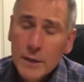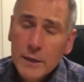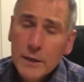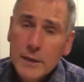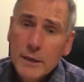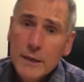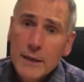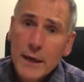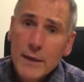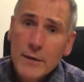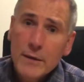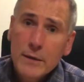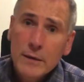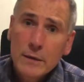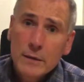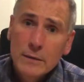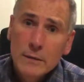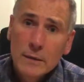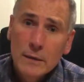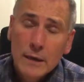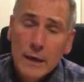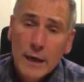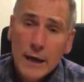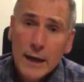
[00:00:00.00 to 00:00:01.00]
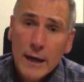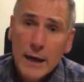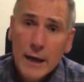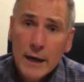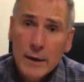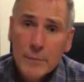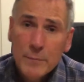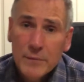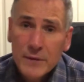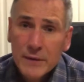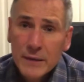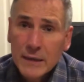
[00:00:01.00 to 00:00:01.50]
The other
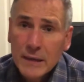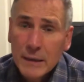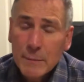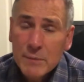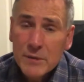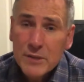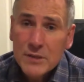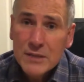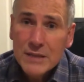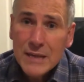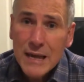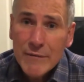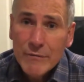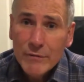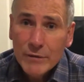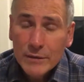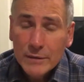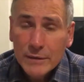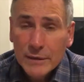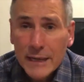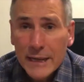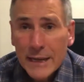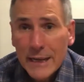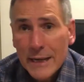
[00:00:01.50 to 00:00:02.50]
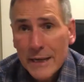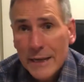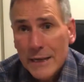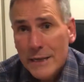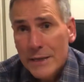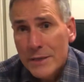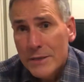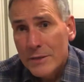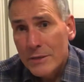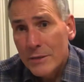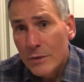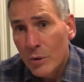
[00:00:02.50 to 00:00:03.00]
thing, number 7,
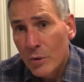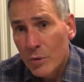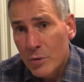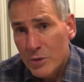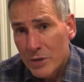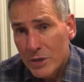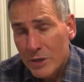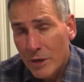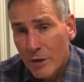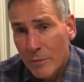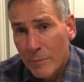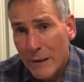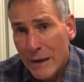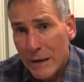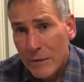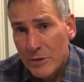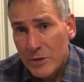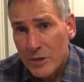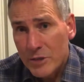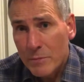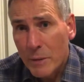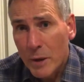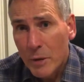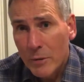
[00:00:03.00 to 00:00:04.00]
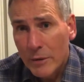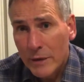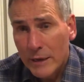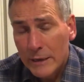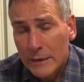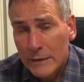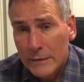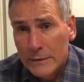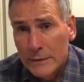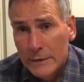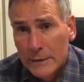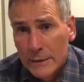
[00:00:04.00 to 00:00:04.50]
is also about smoking.
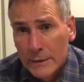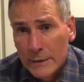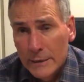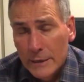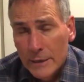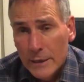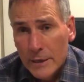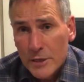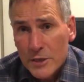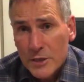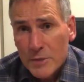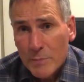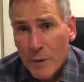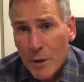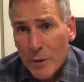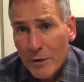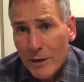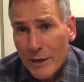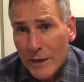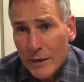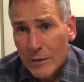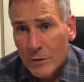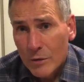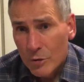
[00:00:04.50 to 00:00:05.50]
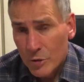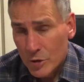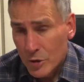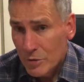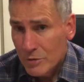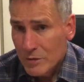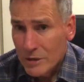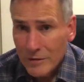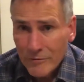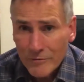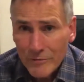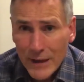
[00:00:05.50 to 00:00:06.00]
Smoking or
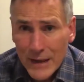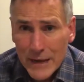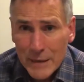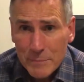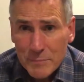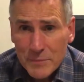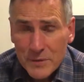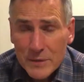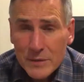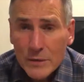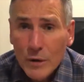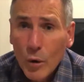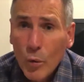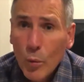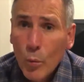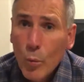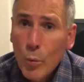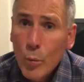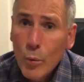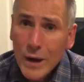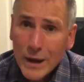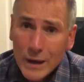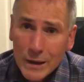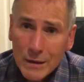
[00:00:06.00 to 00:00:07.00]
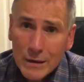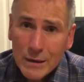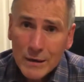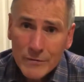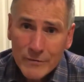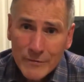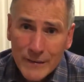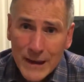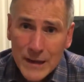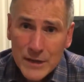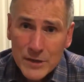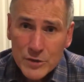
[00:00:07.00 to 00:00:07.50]
using vapes will
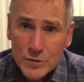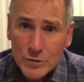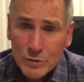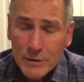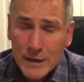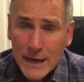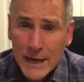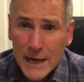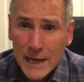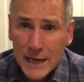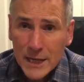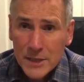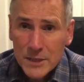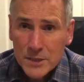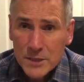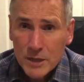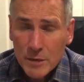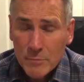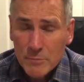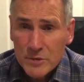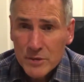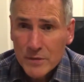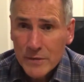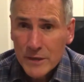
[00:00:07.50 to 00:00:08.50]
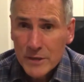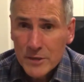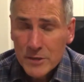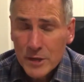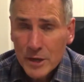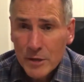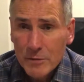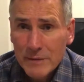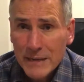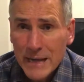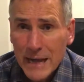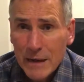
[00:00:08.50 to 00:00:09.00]
affect your air consumption, there's no
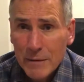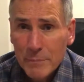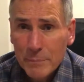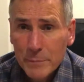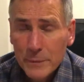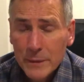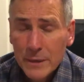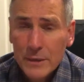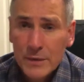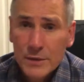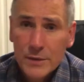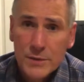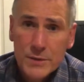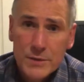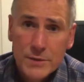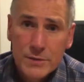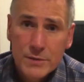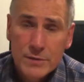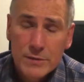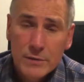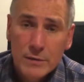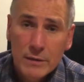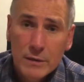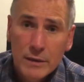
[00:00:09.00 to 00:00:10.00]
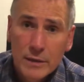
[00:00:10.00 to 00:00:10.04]
doubt, because